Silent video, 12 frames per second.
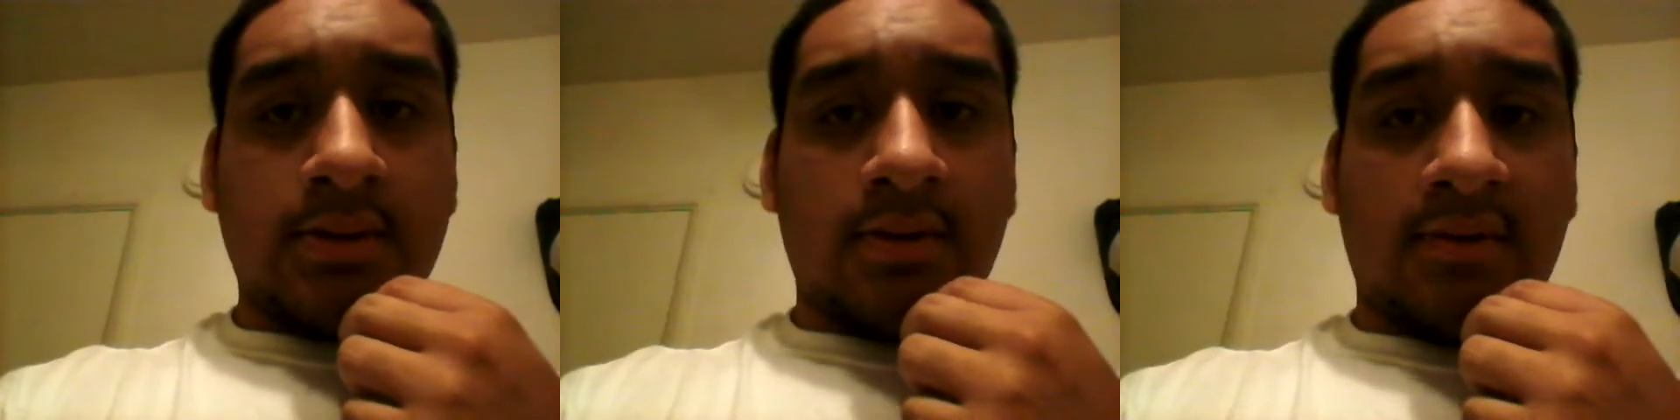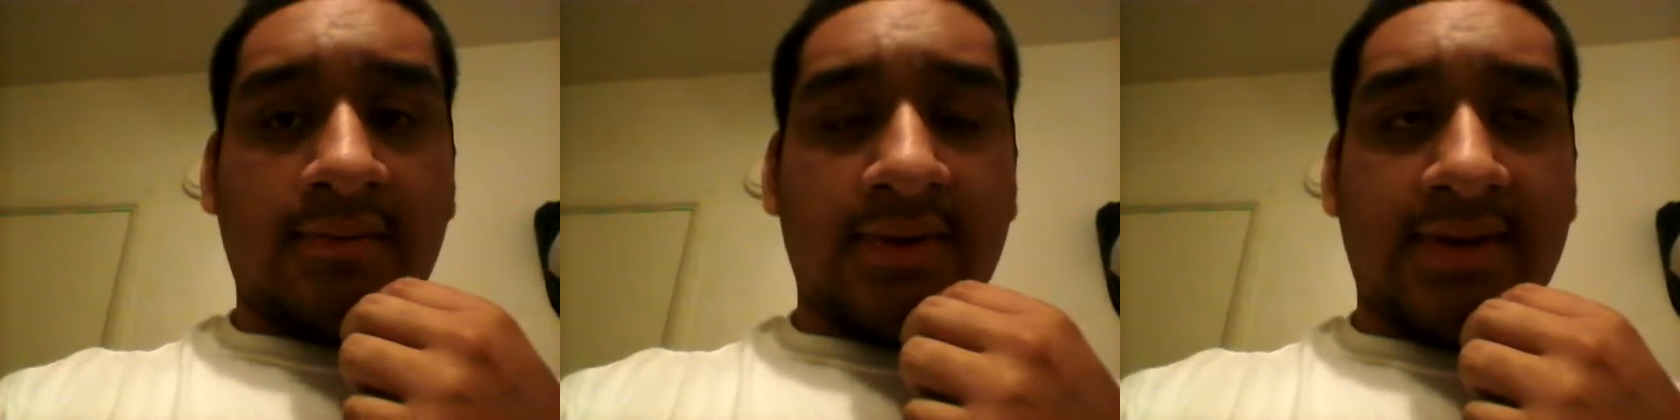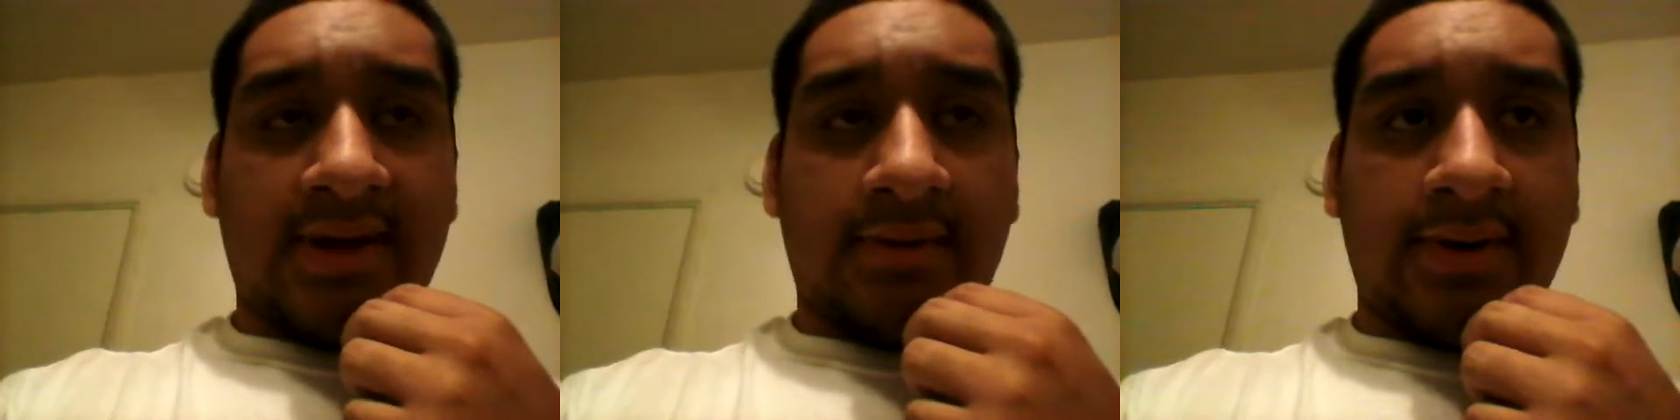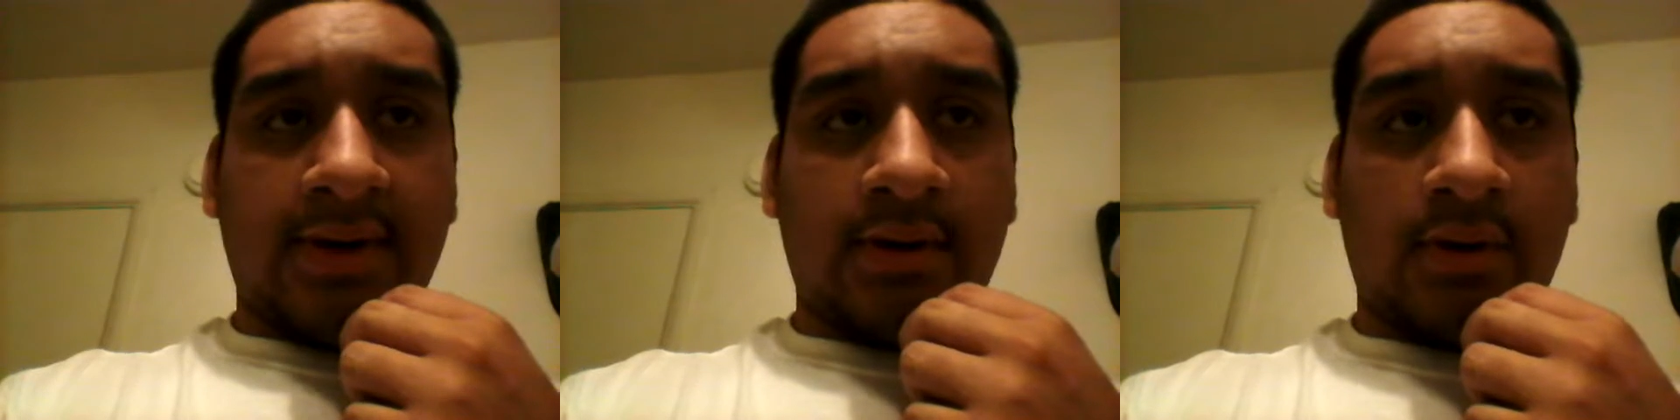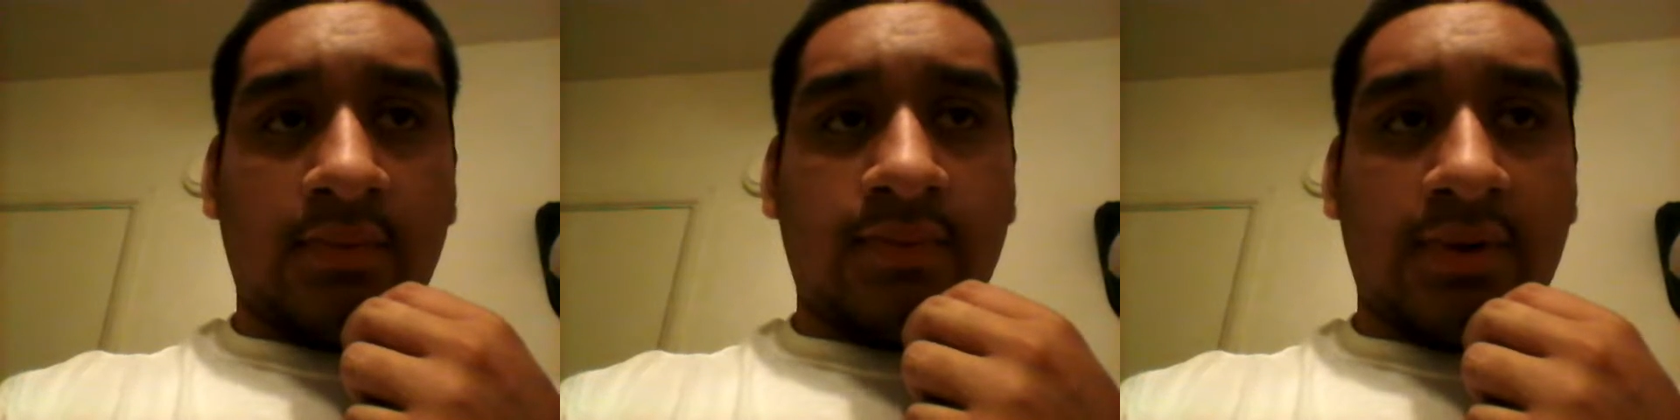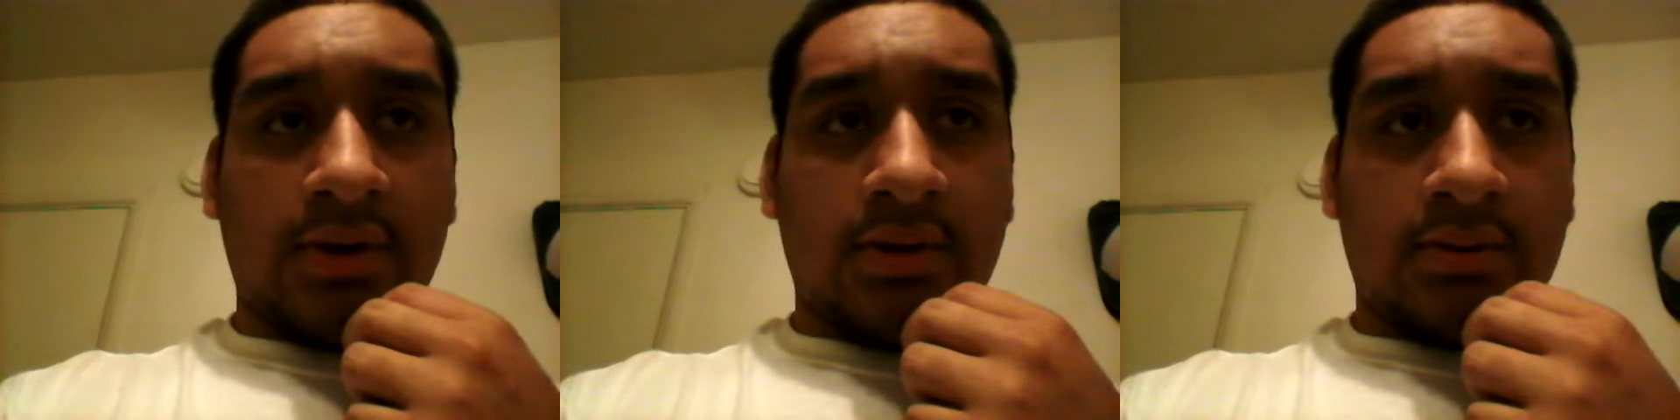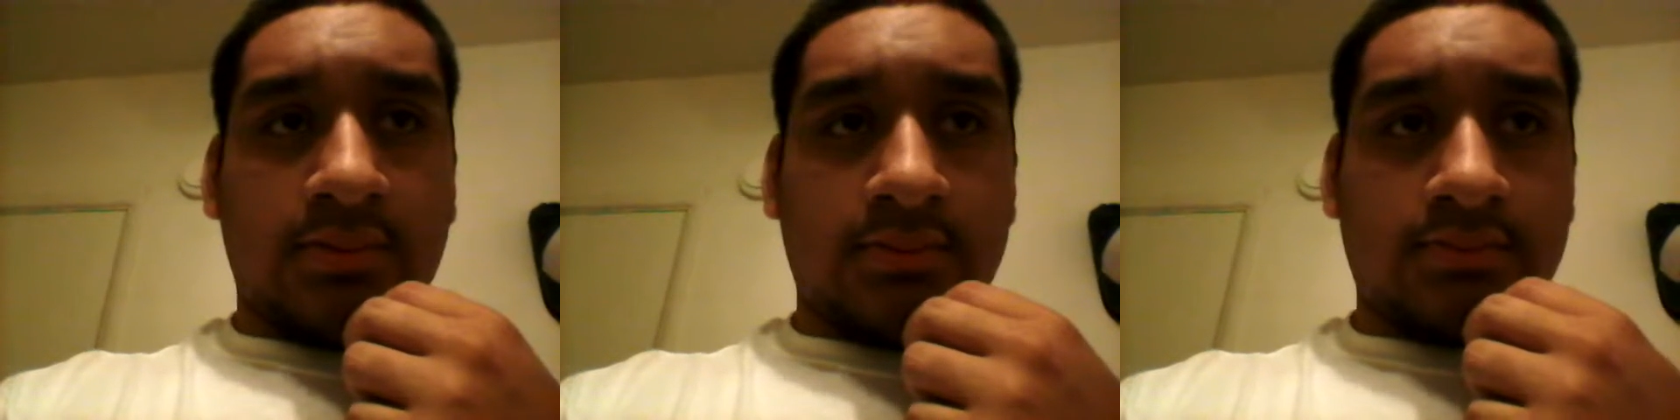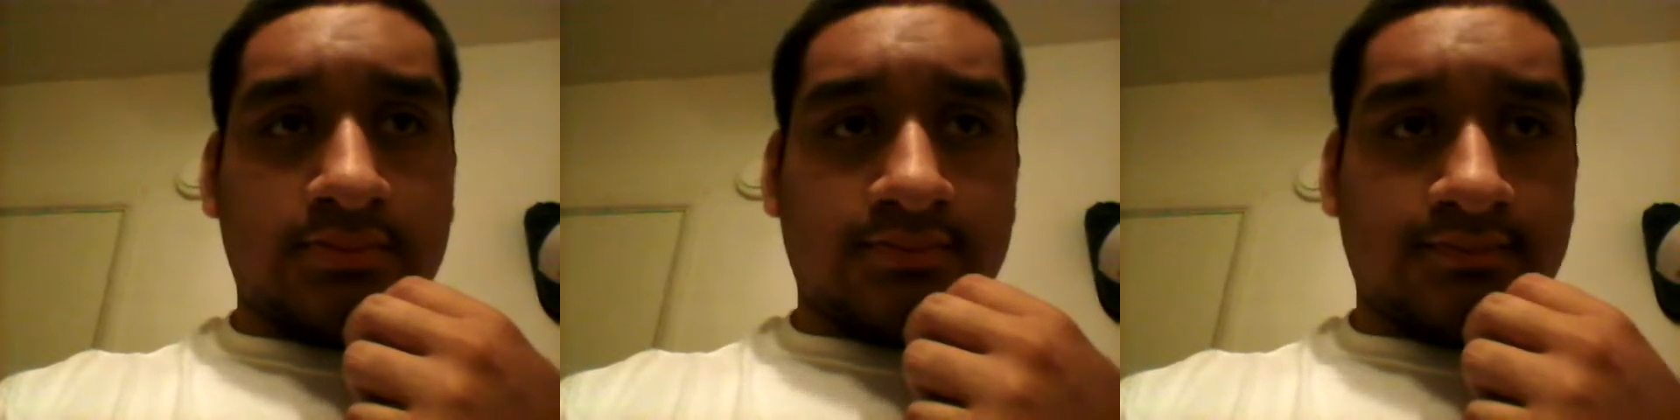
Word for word: hopefully that would help um,